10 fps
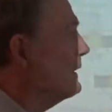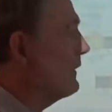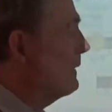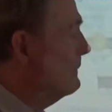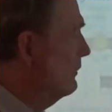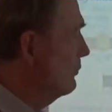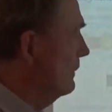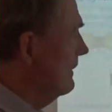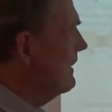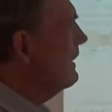That means we
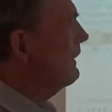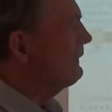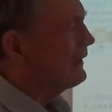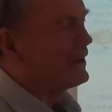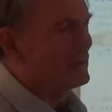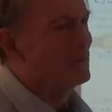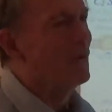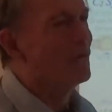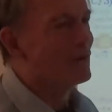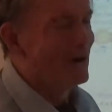got to go
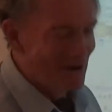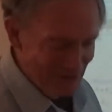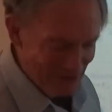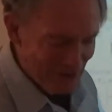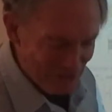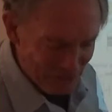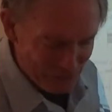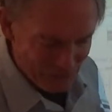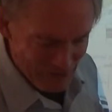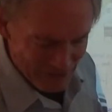over on the other
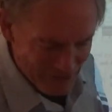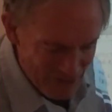screen.